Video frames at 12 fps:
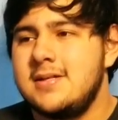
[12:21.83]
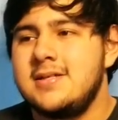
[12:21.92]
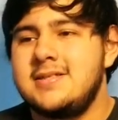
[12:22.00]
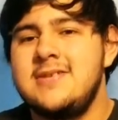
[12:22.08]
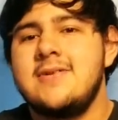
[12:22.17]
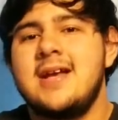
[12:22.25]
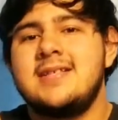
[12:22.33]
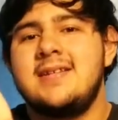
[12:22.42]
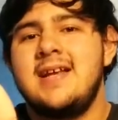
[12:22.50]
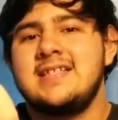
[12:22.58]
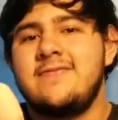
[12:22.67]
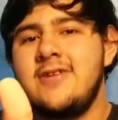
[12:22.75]
See you guys in
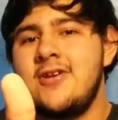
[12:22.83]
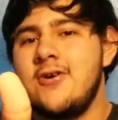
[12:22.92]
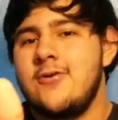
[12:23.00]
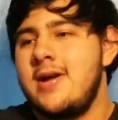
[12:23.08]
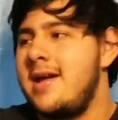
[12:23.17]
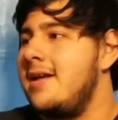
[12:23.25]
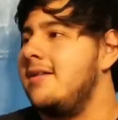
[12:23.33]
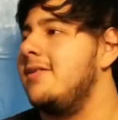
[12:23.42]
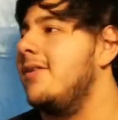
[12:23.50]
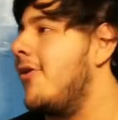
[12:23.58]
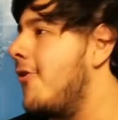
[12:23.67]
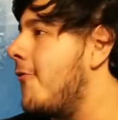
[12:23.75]
the next video,
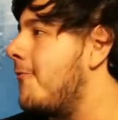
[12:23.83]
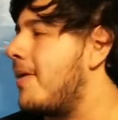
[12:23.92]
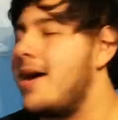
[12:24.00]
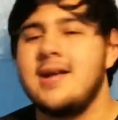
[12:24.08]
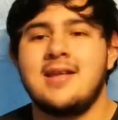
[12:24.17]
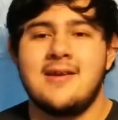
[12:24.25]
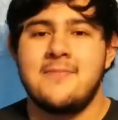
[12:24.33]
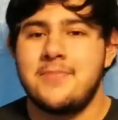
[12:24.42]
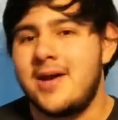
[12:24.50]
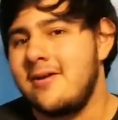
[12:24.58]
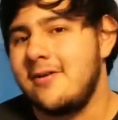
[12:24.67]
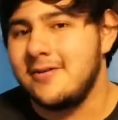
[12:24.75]
and hope I get
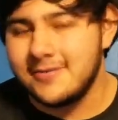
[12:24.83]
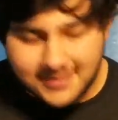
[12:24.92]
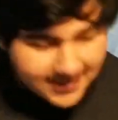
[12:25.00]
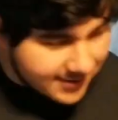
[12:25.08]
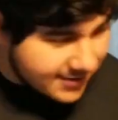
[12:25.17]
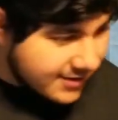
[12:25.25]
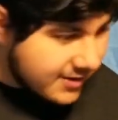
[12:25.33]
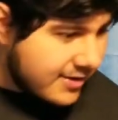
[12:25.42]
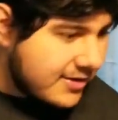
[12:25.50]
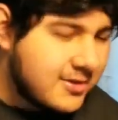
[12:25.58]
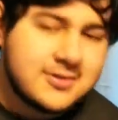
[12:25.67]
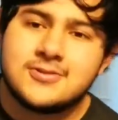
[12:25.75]
better.
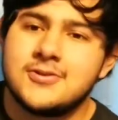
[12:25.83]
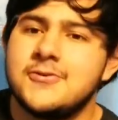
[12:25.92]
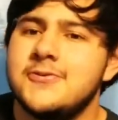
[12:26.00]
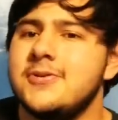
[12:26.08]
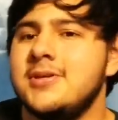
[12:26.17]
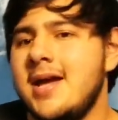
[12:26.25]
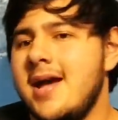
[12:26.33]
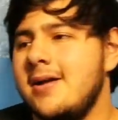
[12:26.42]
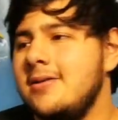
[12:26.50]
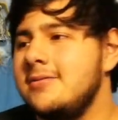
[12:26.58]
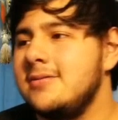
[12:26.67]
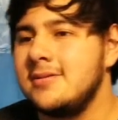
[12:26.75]
So, yeah,
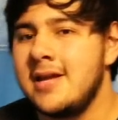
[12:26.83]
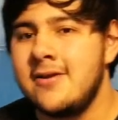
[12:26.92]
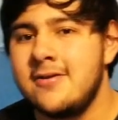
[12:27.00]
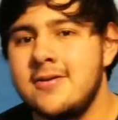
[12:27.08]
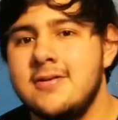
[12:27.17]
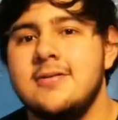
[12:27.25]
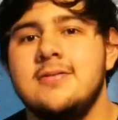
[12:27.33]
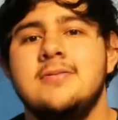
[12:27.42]
later.